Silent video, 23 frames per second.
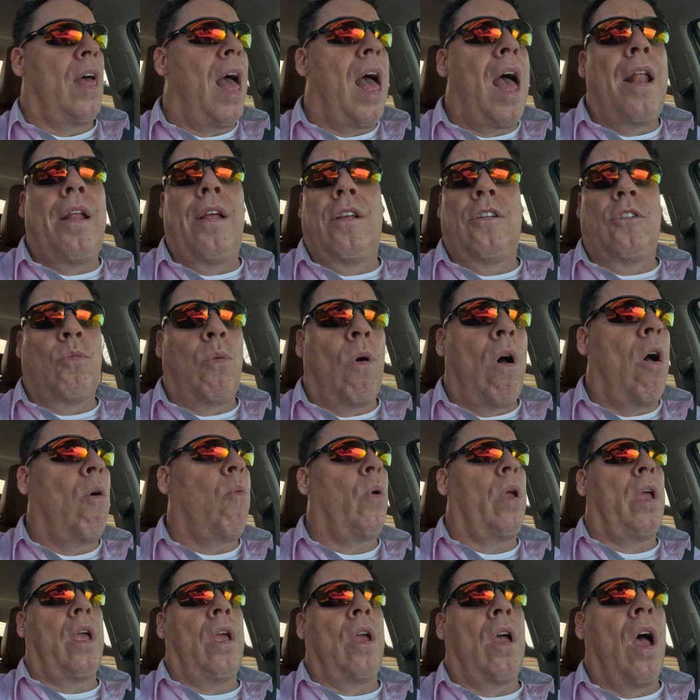That is
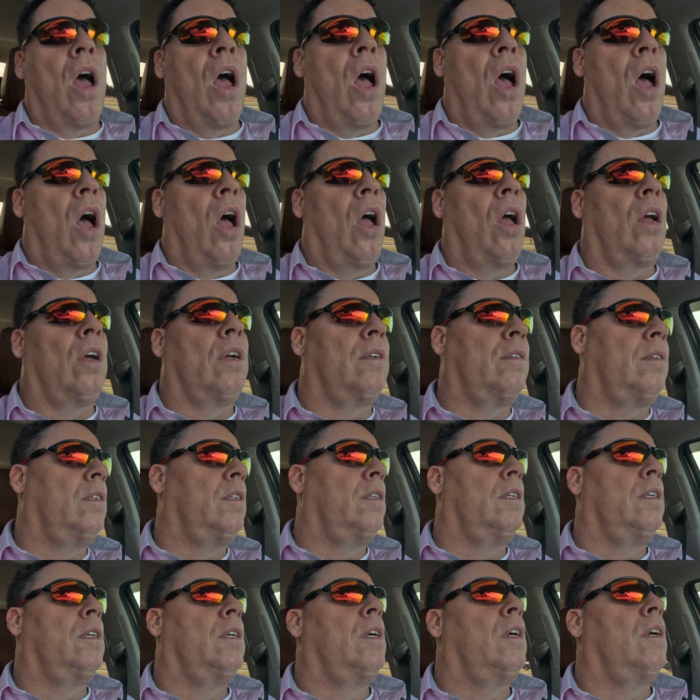what we
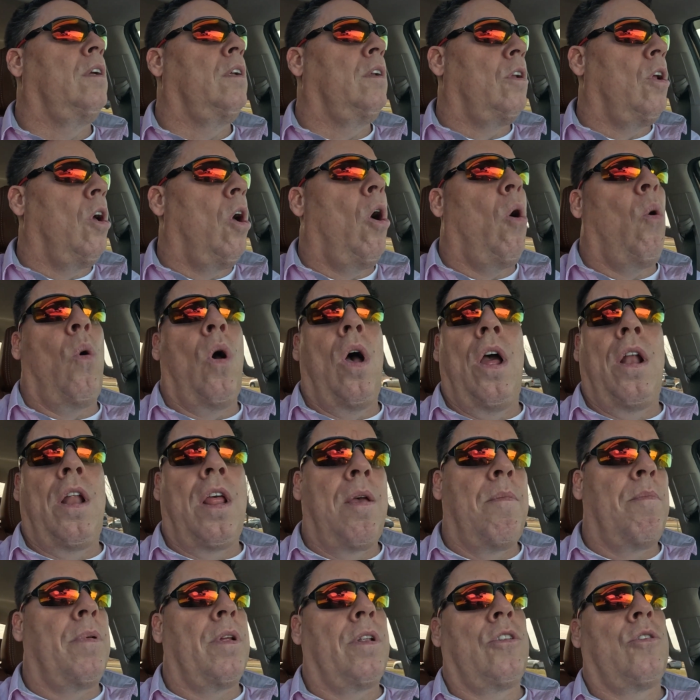are. No one
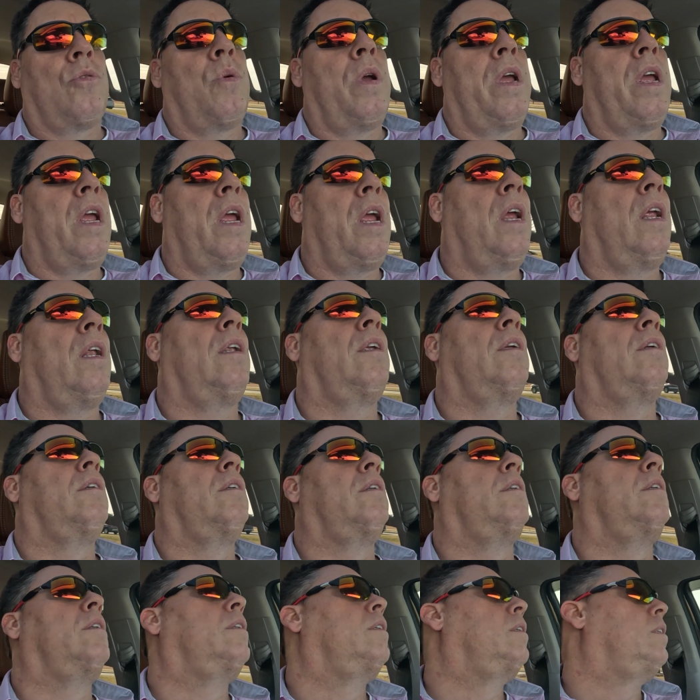in between.
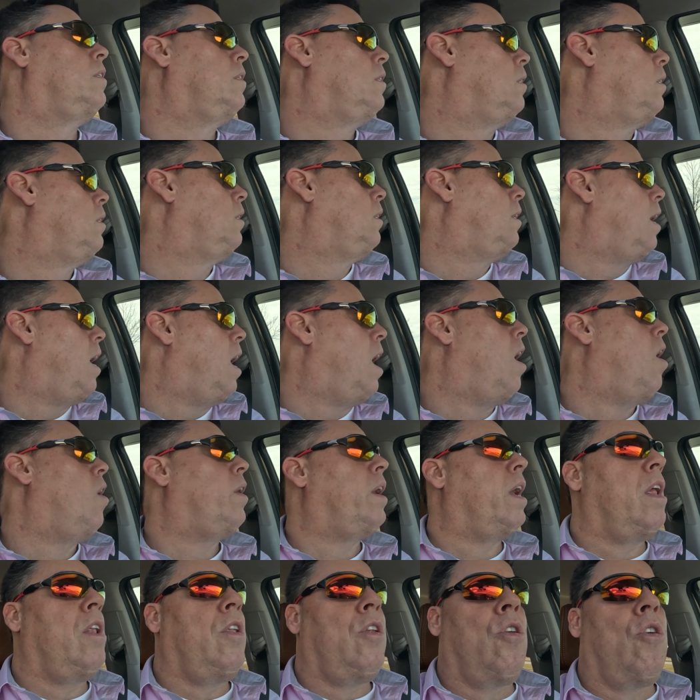How
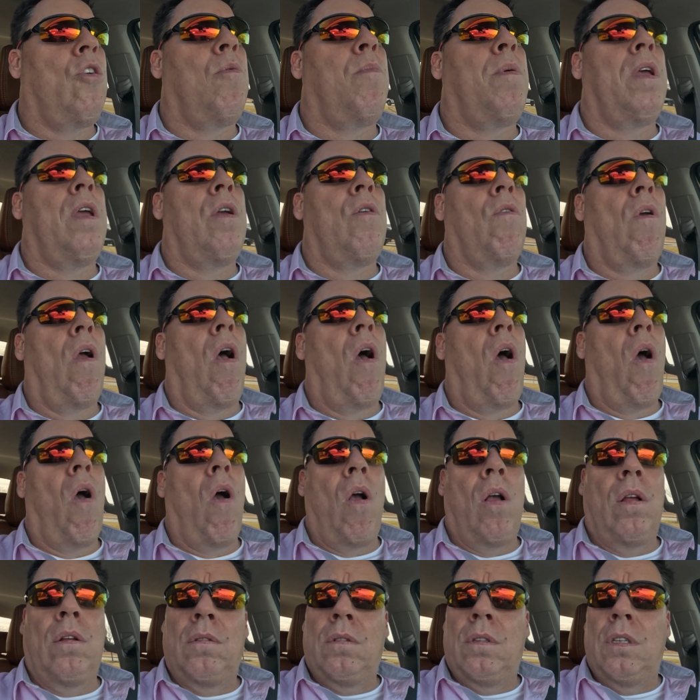can you be
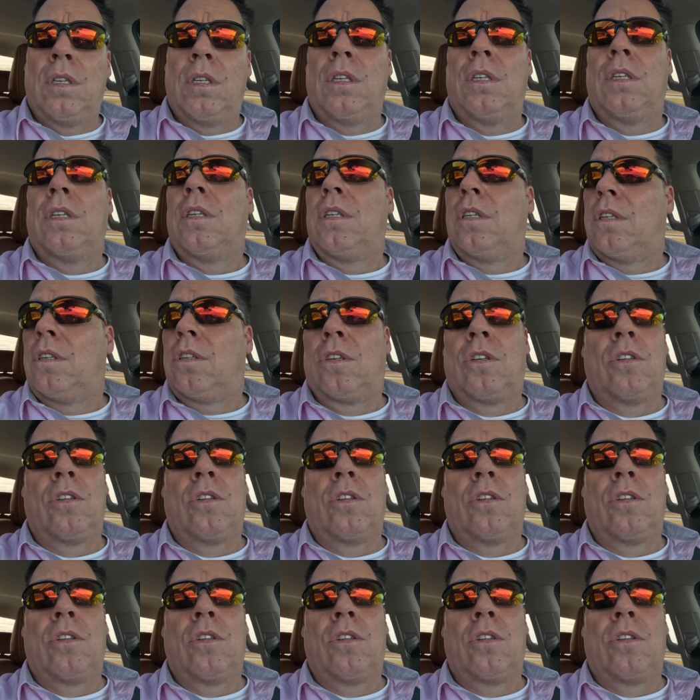wrong?